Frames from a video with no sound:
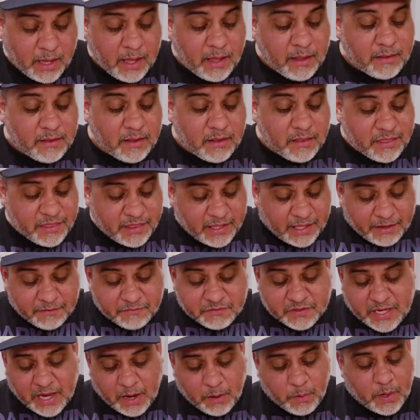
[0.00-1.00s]
The
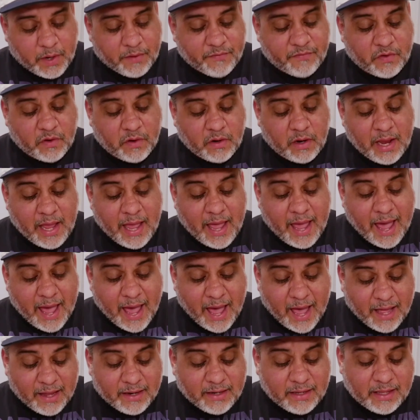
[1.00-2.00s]
thieves, however,
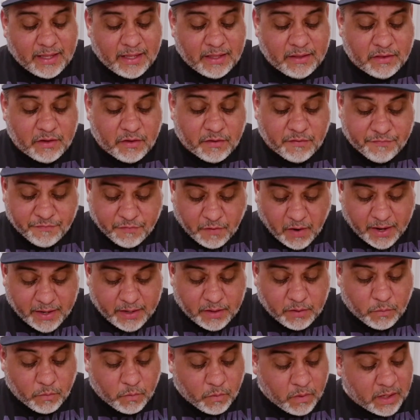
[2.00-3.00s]
had in their
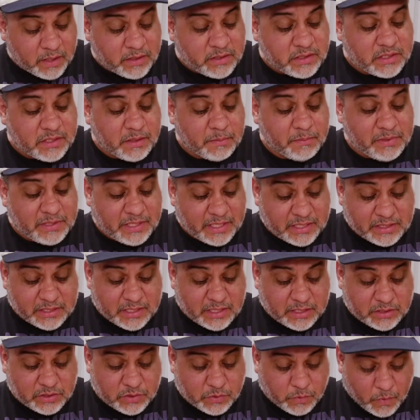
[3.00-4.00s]
fright run some
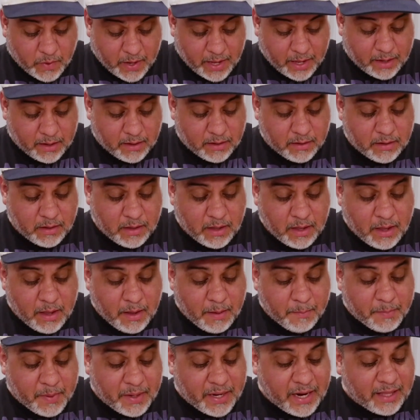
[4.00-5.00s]
distance away,
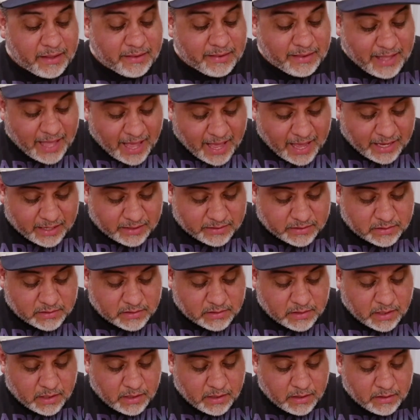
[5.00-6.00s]
but at
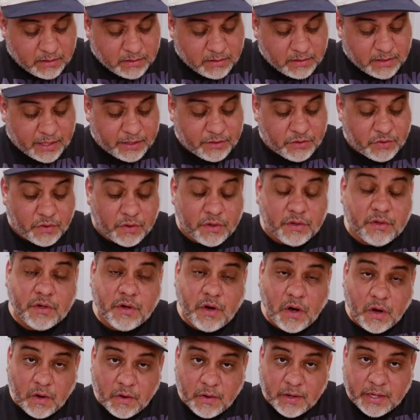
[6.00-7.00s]
last they took
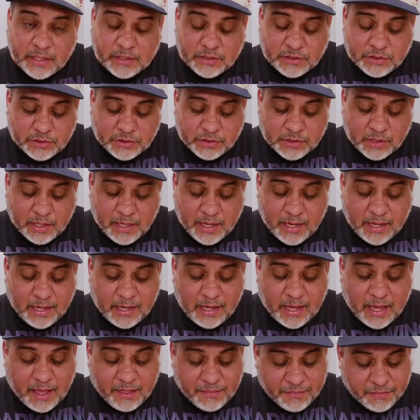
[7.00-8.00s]
courage
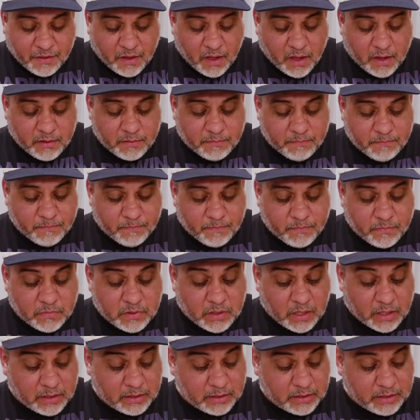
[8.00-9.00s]
and thought,
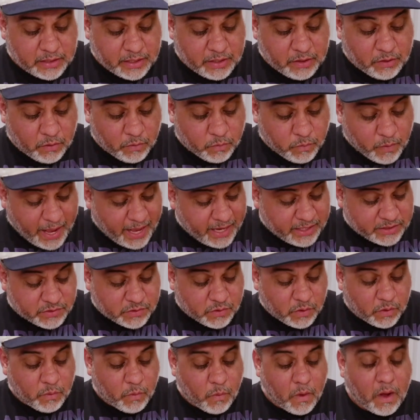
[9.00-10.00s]
The little
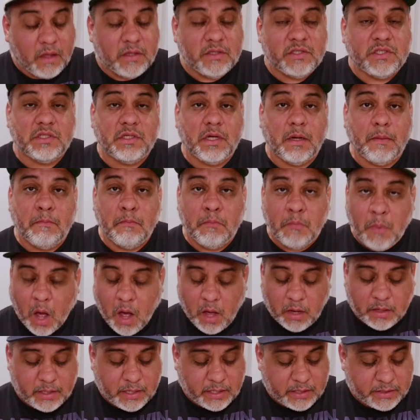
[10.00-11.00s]
rascal wants to
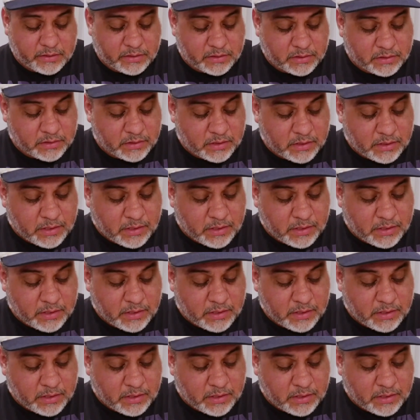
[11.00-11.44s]
mock us.